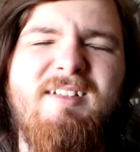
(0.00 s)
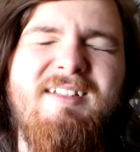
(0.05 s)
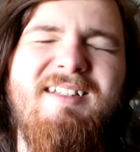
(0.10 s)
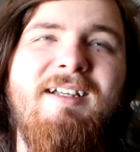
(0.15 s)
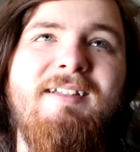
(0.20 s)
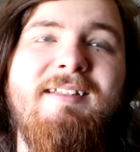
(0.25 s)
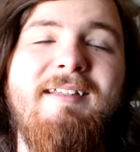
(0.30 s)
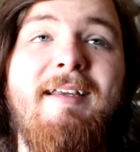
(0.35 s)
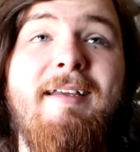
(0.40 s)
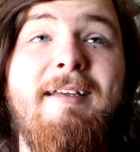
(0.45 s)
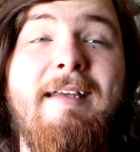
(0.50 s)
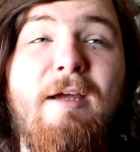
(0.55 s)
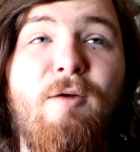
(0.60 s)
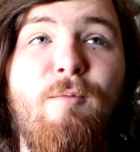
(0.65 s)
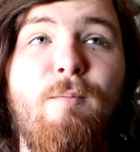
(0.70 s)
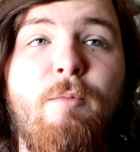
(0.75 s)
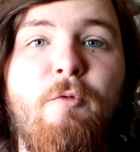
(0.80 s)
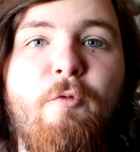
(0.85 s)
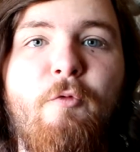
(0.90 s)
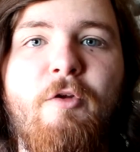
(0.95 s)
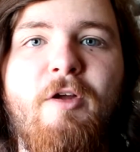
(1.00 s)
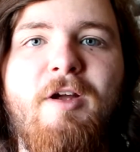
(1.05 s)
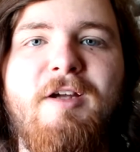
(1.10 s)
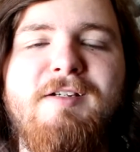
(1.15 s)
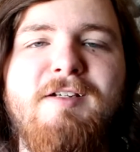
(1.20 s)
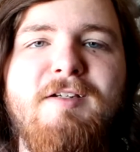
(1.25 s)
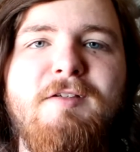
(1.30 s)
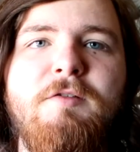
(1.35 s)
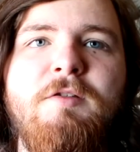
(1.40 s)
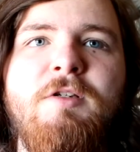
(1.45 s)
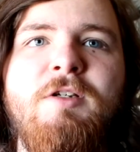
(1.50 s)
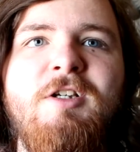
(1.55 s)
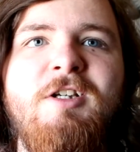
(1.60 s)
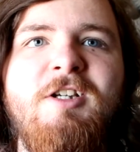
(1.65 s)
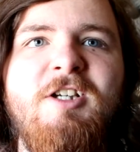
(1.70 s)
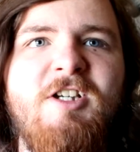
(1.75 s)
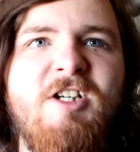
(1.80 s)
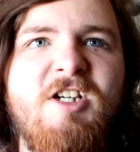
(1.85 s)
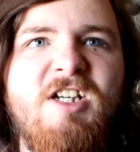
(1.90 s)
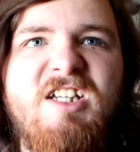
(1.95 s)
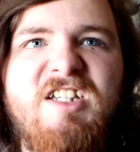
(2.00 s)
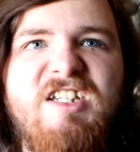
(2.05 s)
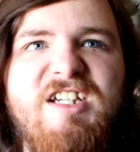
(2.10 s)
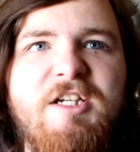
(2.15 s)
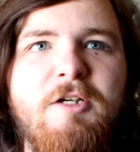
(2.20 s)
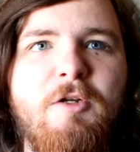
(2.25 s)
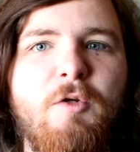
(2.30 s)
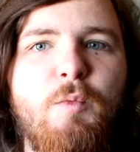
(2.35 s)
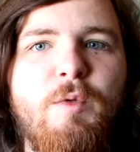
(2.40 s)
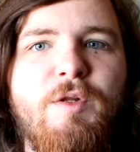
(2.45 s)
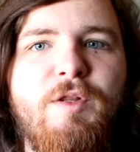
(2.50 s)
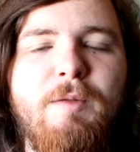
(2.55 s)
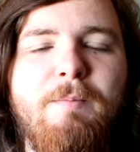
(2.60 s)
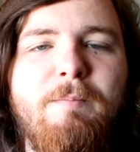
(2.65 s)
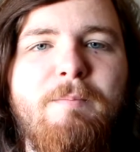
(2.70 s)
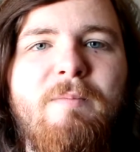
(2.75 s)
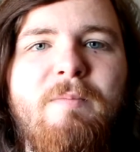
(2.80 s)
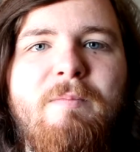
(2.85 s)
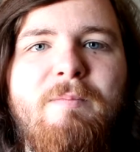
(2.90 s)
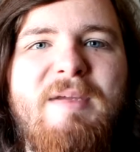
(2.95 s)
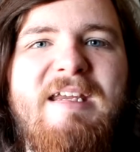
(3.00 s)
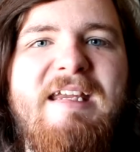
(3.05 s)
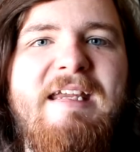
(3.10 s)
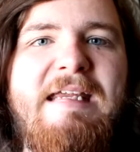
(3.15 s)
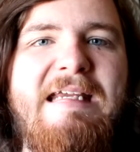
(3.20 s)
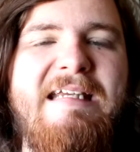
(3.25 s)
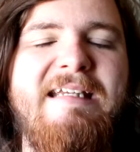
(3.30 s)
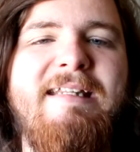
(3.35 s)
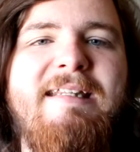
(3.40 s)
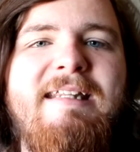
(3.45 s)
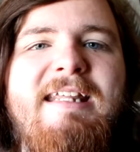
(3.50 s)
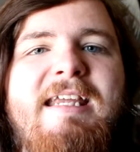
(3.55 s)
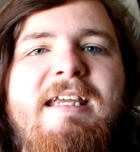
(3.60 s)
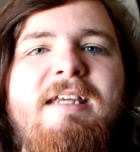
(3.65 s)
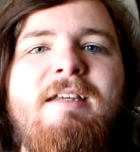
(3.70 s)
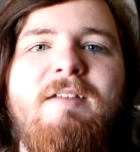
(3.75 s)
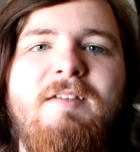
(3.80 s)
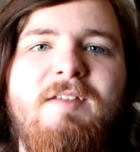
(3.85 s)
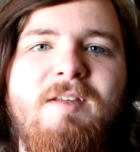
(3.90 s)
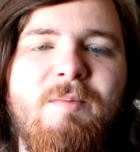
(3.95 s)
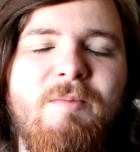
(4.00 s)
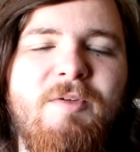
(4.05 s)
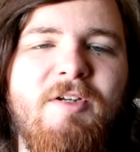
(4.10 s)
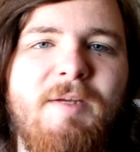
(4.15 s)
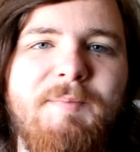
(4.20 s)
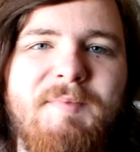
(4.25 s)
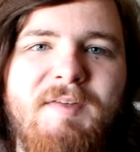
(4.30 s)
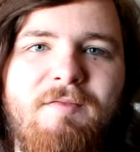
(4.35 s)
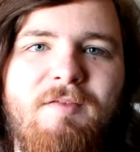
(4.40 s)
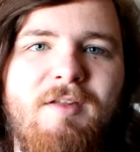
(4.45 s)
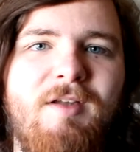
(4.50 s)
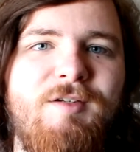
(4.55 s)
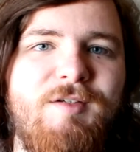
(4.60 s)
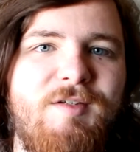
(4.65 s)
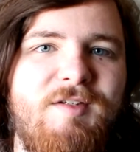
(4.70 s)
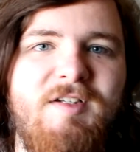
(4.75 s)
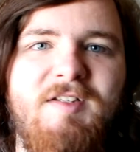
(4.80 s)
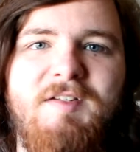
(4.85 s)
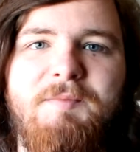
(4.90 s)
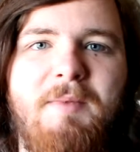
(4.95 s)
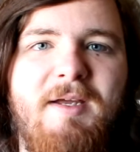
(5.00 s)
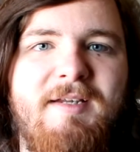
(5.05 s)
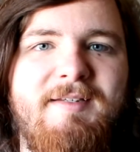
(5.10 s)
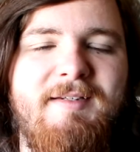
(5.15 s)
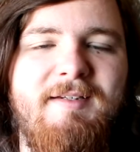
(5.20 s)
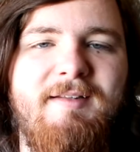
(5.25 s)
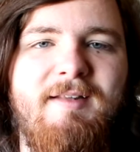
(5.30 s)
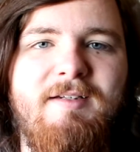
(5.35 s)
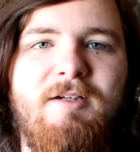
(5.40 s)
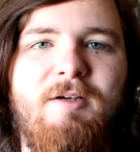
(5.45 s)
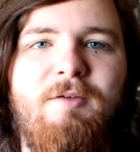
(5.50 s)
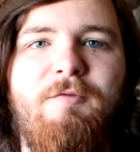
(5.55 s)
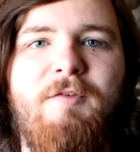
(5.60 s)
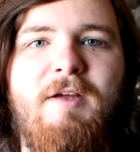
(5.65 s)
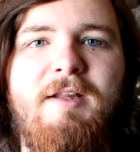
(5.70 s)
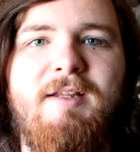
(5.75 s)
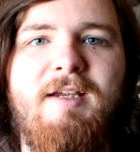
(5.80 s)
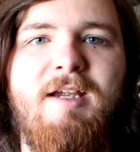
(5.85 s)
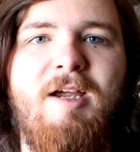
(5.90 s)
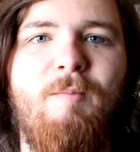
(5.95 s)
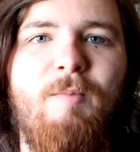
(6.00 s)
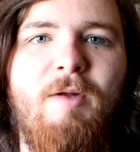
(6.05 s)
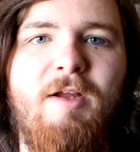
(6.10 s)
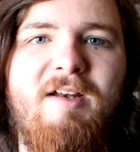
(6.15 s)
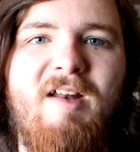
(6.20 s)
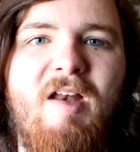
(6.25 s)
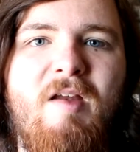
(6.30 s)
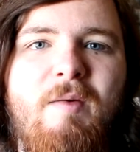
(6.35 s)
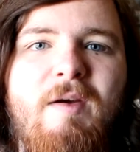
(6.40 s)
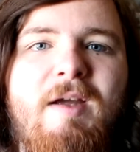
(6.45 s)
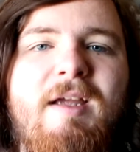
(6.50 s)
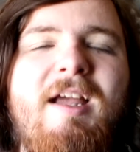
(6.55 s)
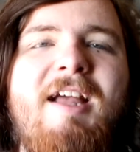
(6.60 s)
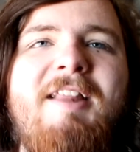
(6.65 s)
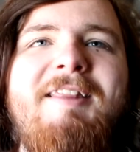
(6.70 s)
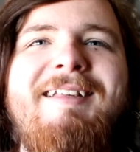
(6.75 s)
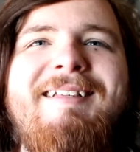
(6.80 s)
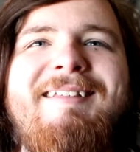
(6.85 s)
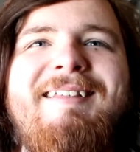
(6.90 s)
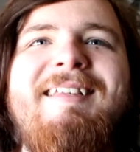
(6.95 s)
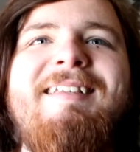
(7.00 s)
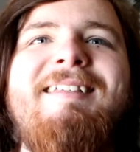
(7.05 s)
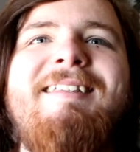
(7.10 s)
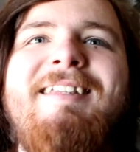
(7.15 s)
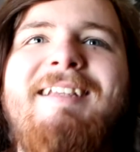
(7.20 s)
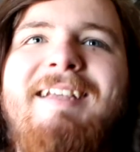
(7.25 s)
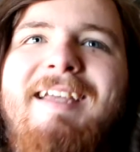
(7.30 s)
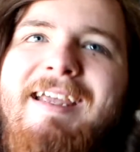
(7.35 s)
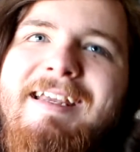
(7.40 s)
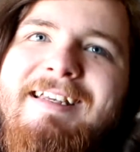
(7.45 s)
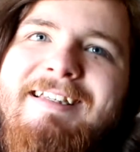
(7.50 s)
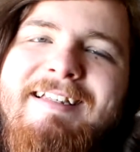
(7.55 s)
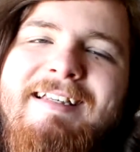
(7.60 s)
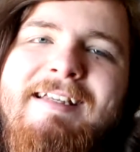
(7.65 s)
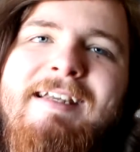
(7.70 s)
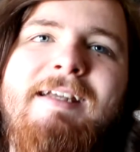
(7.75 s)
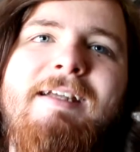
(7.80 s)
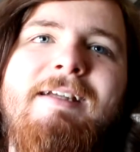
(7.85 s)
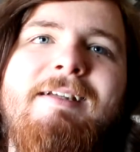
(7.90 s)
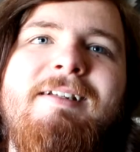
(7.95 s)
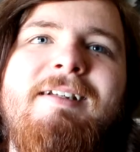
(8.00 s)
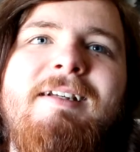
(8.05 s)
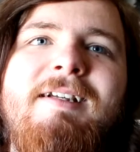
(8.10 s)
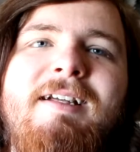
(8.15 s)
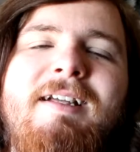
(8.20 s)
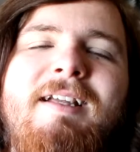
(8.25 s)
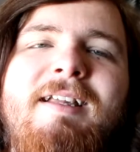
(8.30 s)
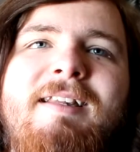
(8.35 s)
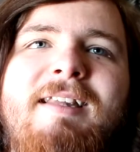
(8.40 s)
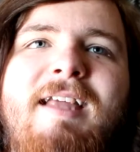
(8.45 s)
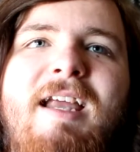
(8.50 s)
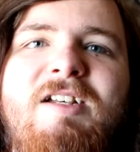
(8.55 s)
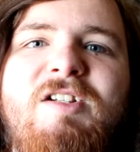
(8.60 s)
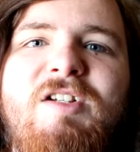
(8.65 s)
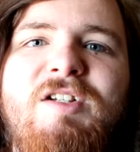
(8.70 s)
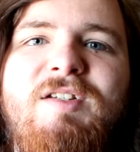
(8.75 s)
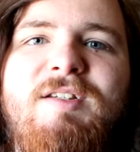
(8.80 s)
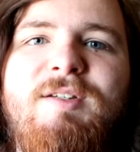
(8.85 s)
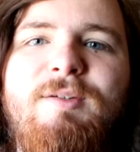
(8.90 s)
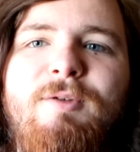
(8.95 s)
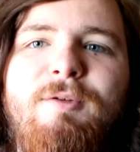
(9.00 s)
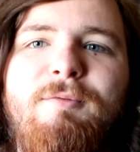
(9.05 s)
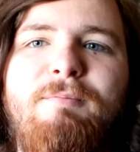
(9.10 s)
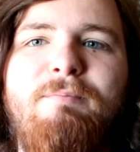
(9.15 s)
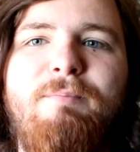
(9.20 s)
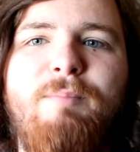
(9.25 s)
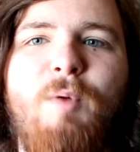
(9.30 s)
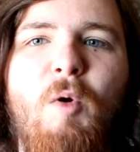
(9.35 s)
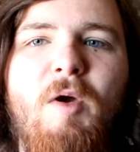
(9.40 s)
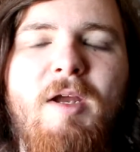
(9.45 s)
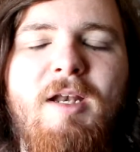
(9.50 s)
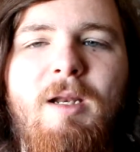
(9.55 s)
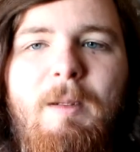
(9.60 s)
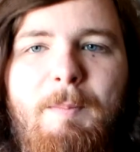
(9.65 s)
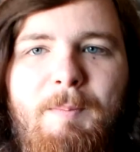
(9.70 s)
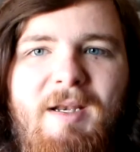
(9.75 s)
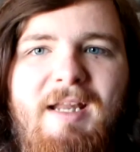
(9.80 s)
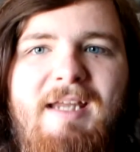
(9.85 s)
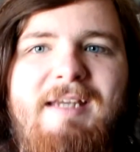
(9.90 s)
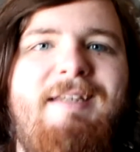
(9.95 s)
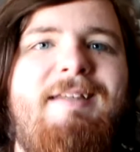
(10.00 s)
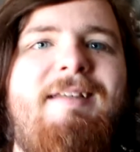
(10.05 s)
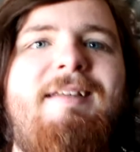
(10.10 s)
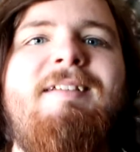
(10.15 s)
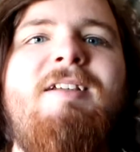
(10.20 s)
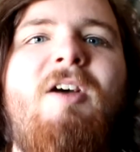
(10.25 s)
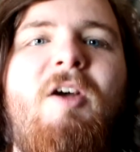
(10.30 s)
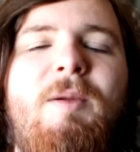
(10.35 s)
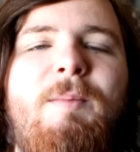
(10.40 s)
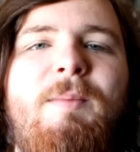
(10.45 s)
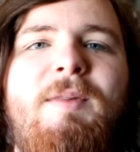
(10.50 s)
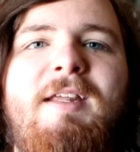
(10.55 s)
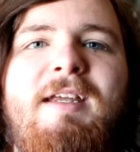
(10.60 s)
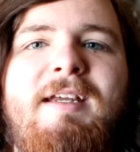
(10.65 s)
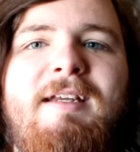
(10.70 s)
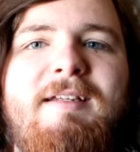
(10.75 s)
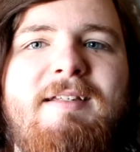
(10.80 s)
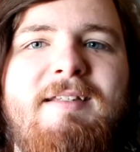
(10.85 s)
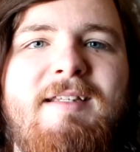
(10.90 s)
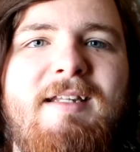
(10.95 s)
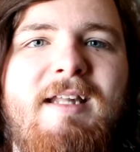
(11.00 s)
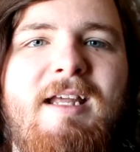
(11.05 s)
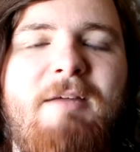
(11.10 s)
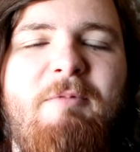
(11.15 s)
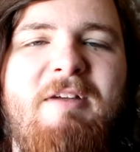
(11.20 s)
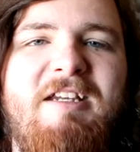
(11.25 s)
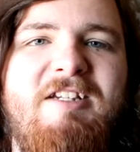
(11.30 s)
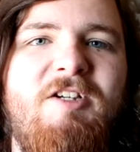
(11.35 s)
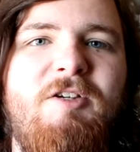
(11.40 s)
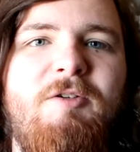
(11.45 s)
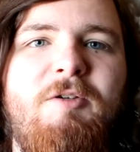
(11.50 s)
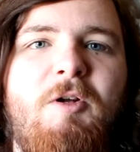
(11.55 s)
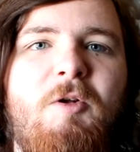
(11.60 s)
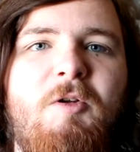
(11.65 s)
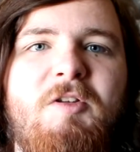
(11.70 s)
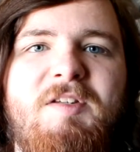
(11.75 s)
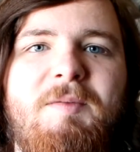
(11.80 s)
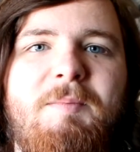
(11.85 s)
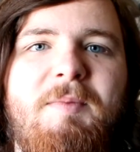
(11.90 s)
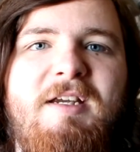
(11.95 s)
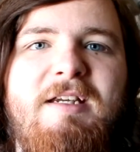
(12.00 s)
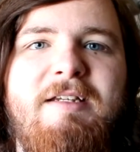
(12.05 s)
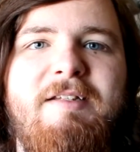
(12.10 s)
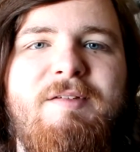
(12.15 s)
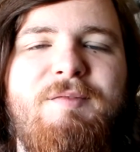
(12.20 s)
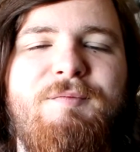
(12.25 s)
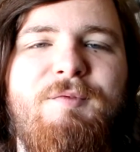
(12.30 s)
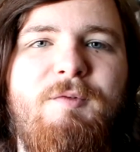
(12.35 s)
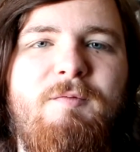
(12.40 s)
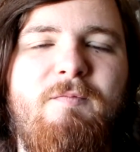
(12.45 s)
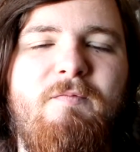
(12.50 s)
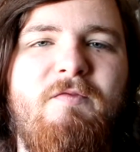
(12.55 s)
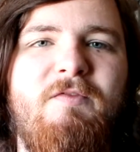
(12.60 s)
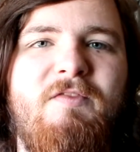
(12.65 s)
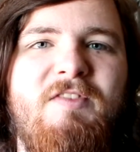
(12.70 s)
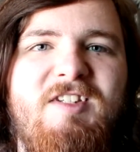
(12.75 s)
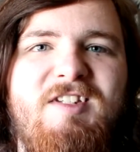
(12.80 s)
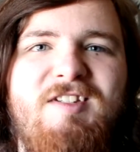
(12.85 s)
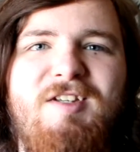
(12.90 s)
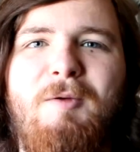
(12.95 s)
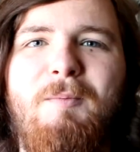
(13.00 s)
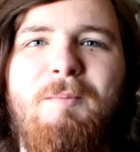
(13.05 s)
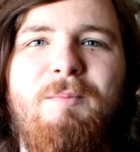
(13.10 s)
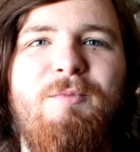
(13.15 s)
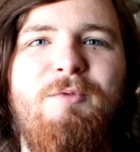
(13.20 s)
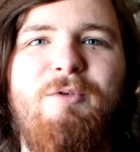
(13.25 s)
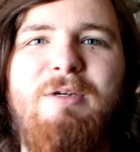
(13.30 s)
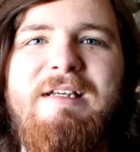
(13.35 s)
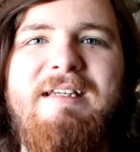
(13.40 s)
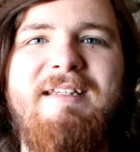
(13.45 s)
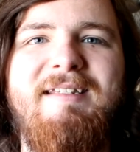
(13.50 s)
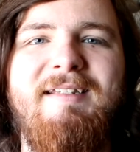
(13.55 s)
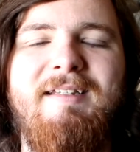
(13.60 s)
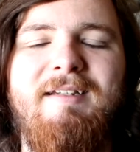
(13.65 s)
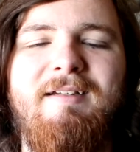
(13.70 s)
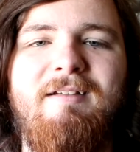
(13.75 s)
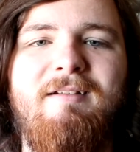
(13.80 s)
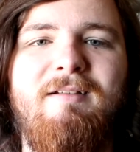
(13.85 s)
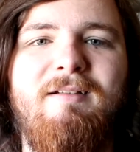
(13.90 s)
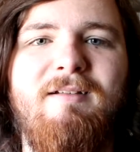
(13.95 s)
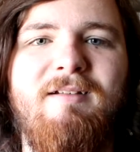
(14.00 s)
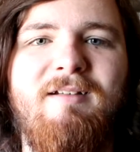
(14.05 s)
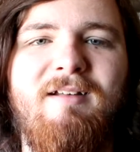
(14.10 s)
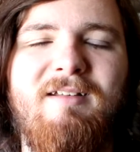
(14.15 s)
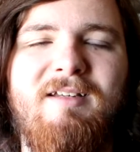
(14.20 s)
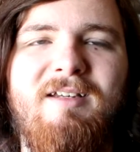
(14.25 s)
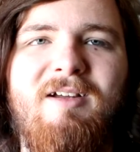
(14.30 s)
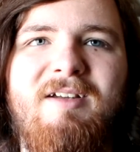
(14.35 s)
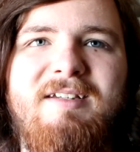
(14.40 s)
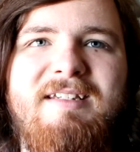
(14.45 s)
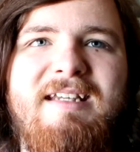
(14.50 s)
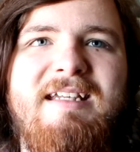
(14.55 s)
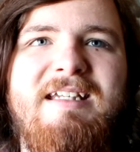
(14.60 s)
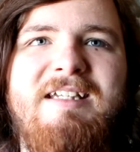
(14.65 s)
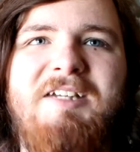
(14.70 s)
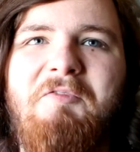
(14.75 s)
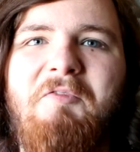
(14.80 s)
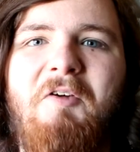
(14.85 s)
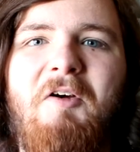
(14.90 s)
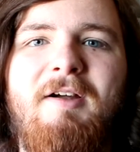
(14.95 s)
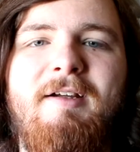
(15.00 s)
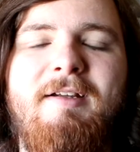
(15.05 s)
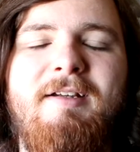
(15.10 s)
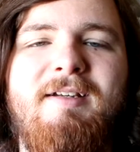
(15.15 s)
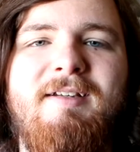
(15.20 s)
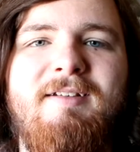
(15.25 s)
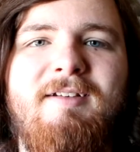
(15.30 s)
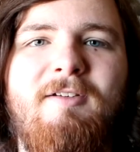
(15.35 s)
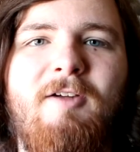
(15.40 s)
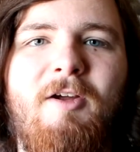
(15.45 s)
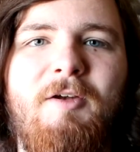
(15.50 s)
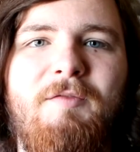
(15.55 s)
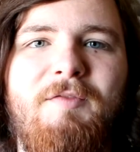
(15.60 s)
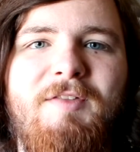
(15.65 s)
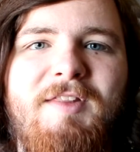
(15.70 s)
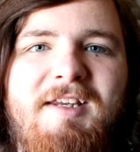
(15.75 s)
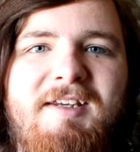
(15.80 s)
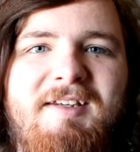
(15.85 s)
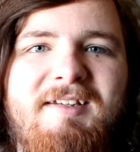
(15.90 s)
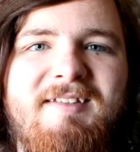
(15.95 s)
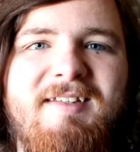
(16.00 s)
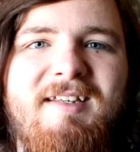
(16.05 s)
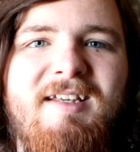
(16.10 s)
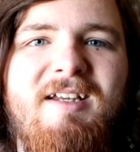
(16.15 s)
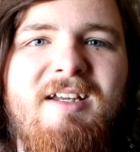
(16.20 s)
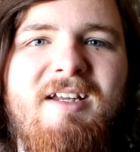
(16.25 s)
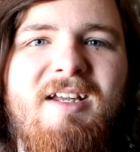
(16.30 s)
I'd say get on board. I can deal with them being a thing sometimes if they're just cosmetic, they don't affect the gameplay in any way. And this is the case here. They're just sort of boilerplate type things, and they'd be $2 a piece for some reason, like identifier kind of things.